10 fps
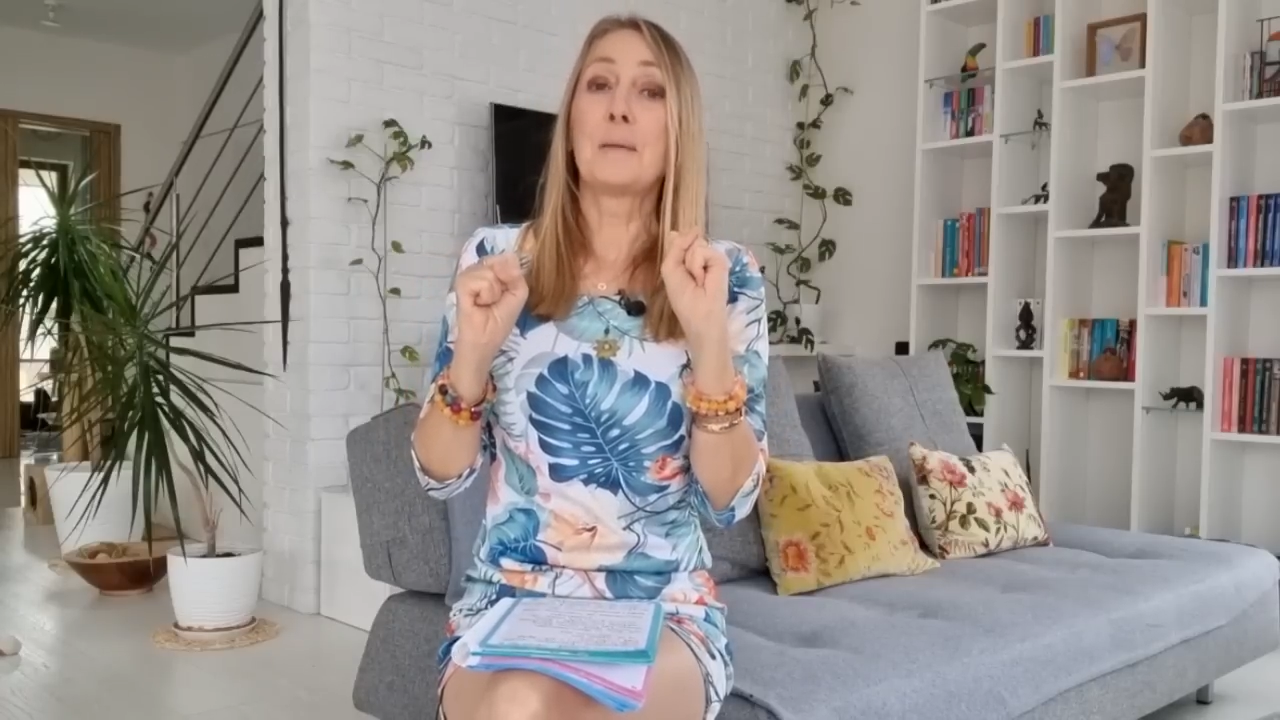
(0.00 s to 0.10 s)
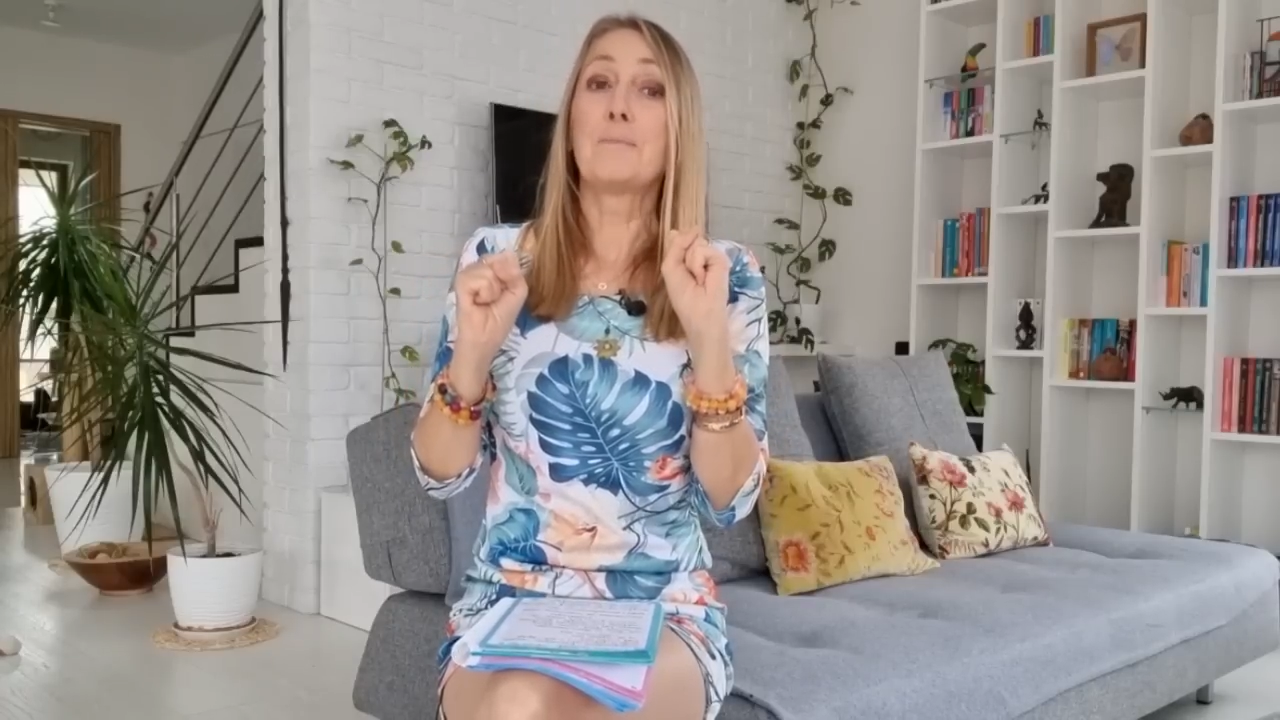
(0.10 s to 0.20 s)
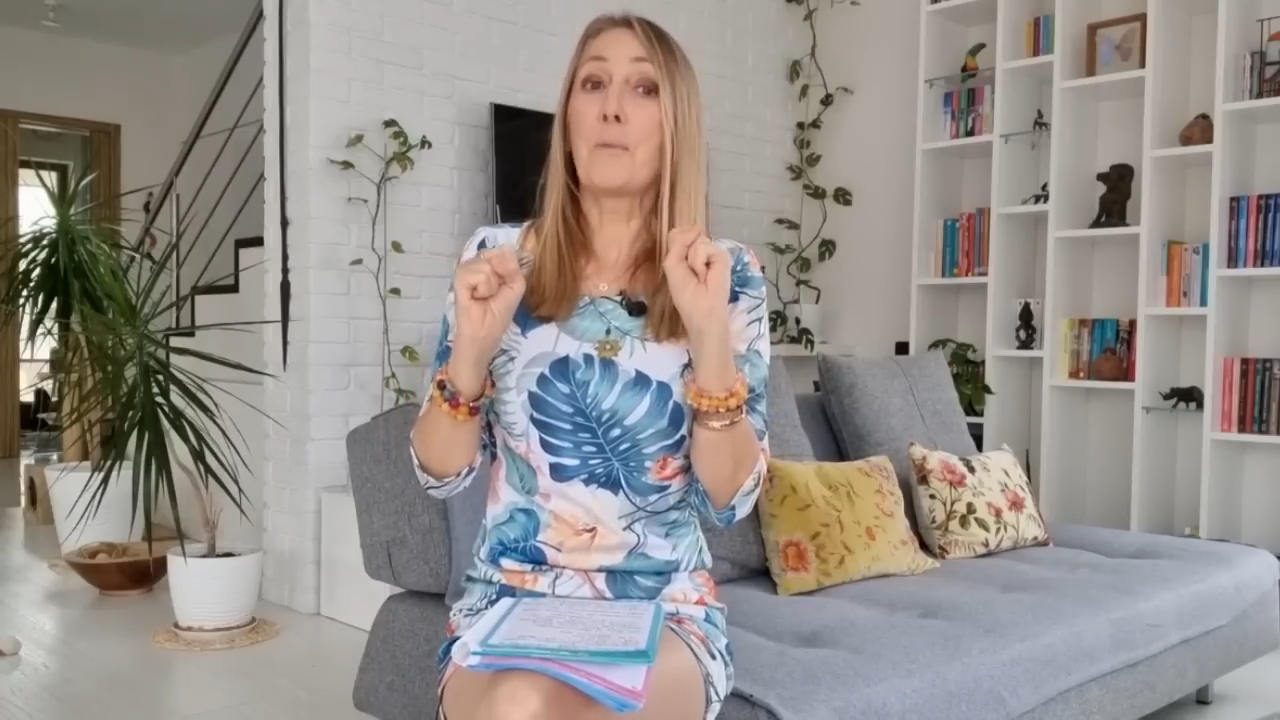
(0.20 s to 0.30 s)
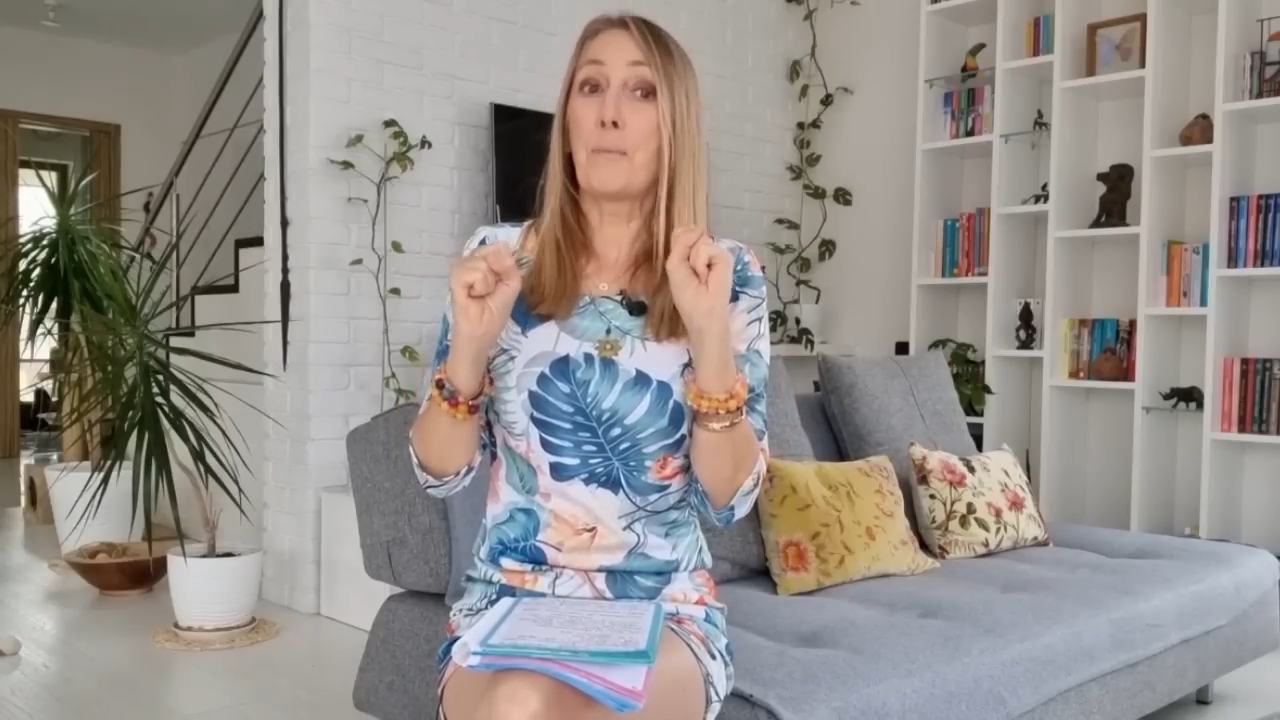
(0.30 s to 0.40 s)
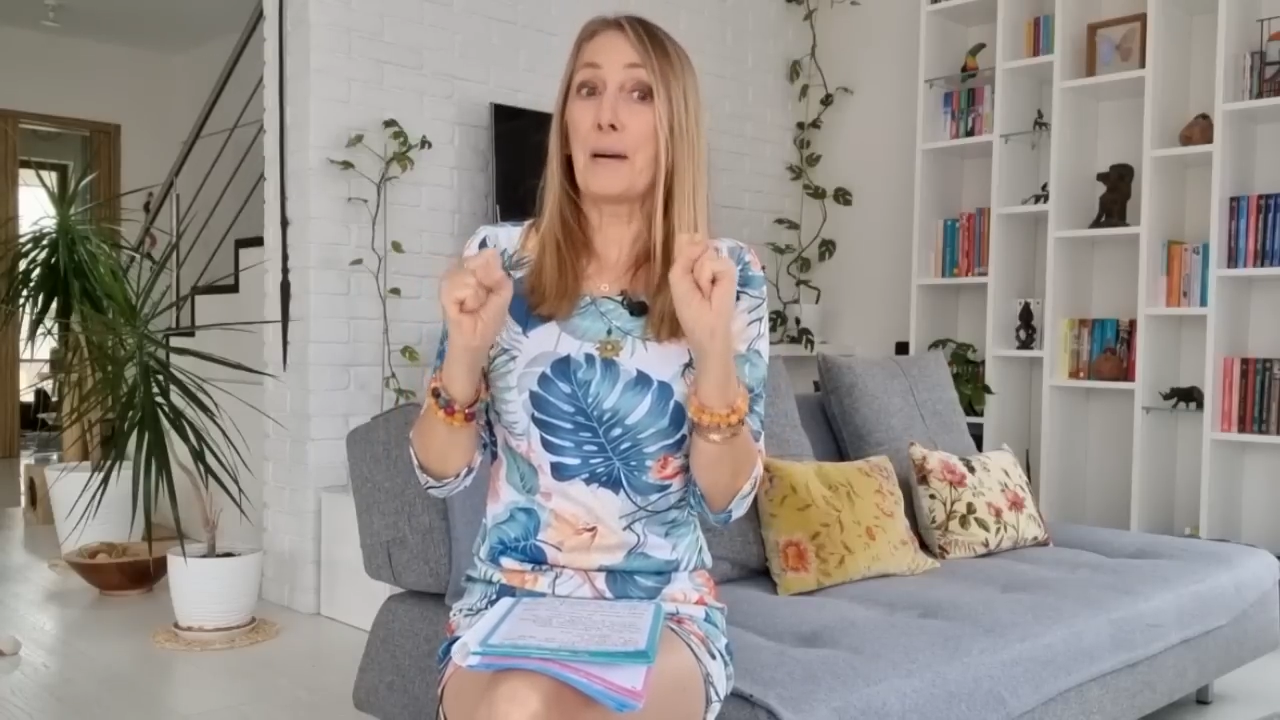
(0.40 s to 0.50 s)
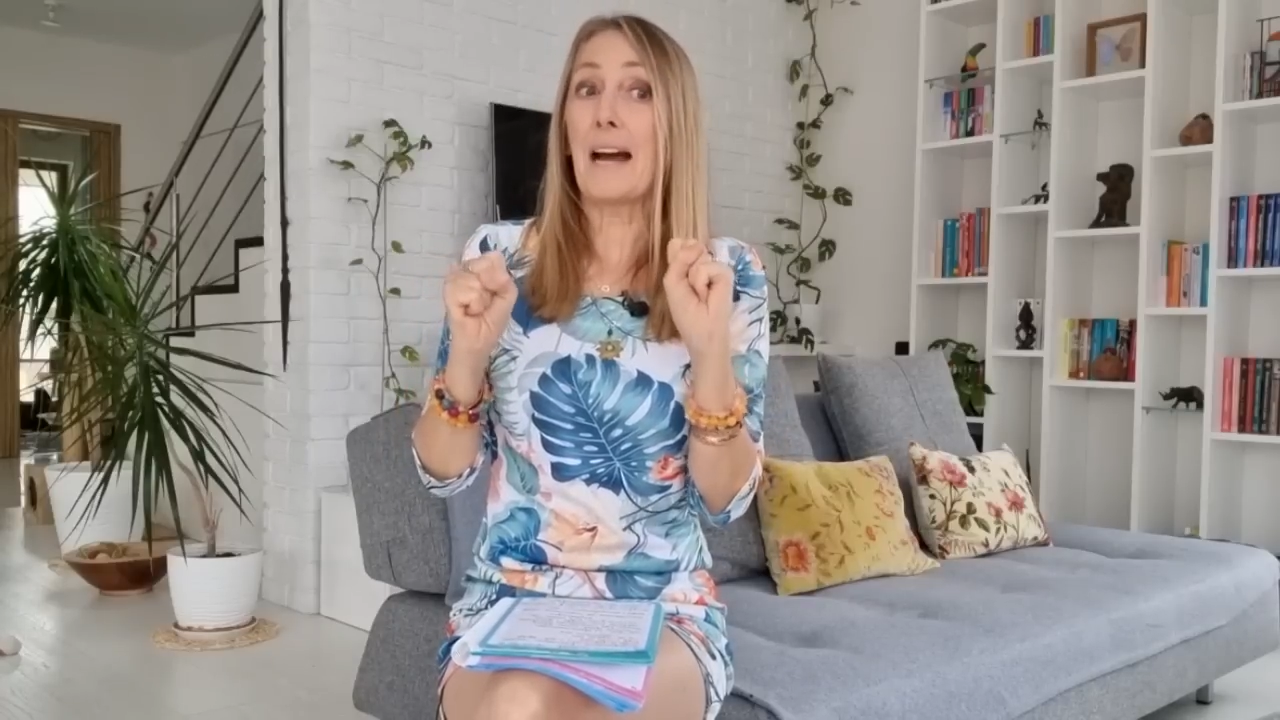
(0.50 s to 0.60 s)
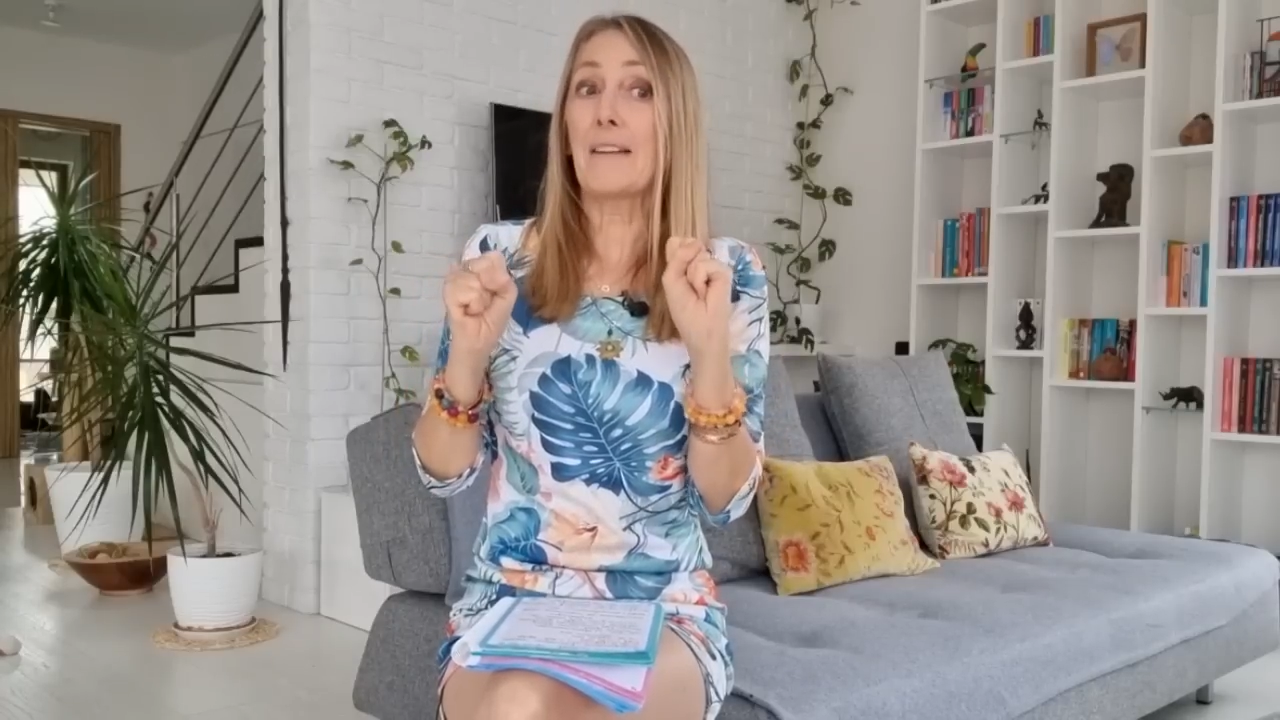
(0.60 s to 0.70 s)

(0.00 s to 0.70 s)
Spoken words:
improve